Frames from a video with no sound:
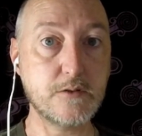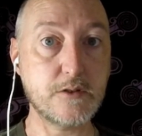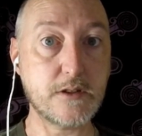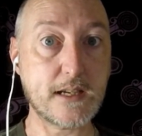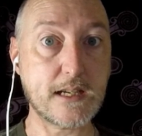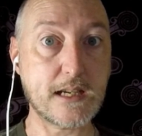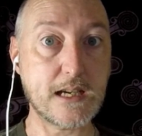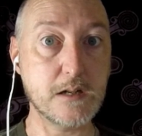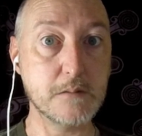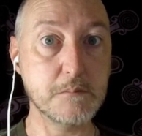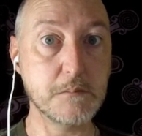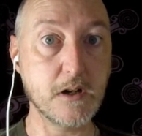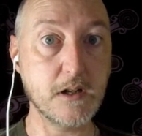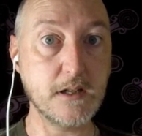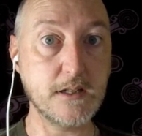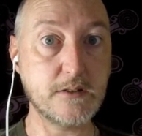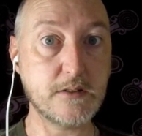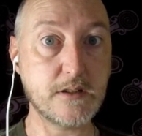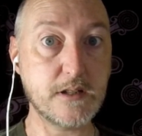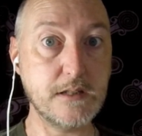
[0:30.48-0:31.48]
check out
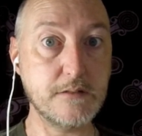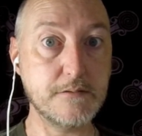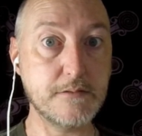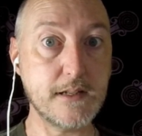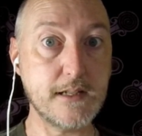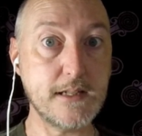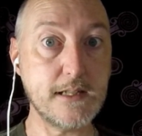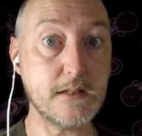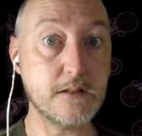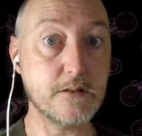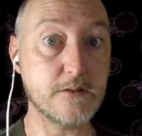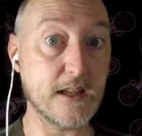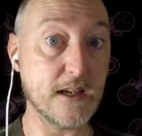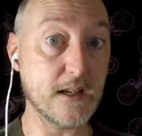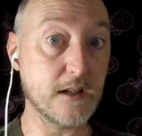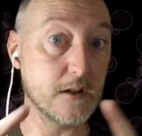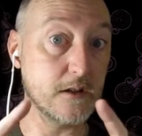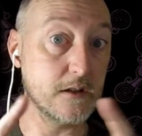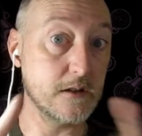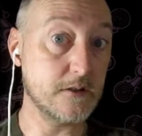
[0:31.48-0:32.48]
MotleyTV because
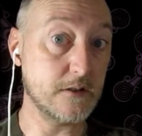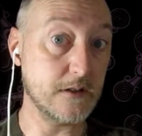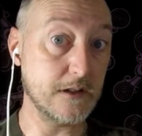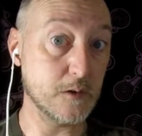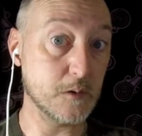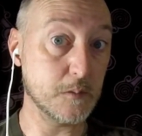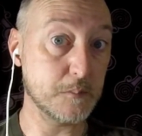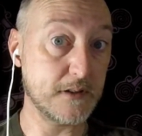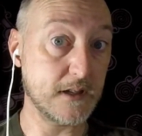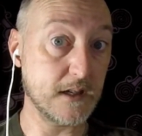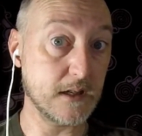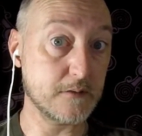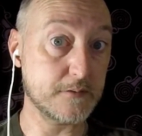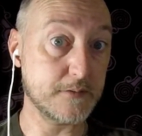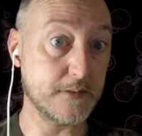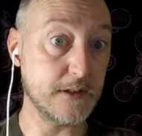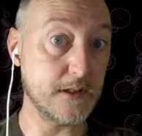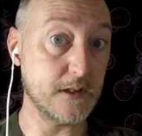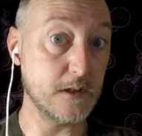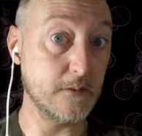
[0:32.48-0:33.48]
they're good. A little plug
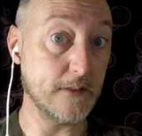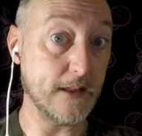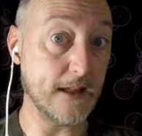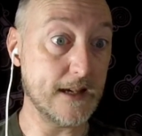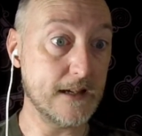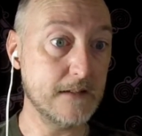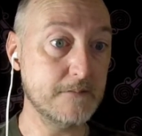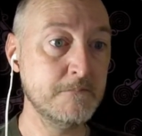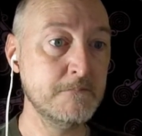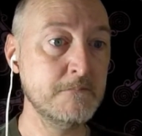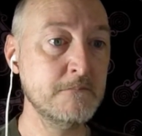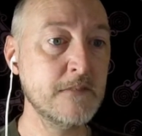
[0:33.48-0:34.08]
for you there.